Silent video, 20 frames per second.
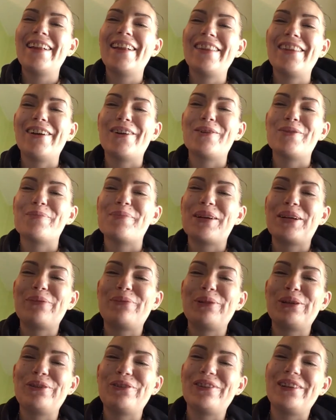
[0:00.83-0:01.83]
Hello, my
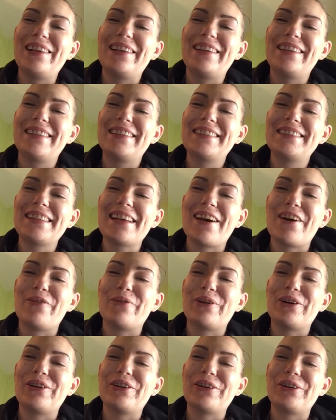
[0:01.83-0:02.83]
beauties. How
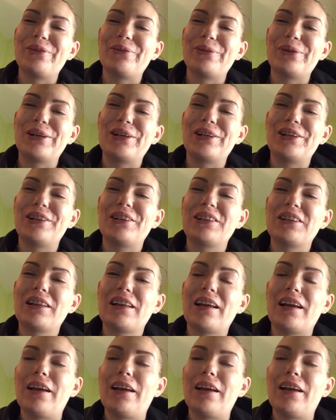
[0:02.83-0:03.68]
are you all?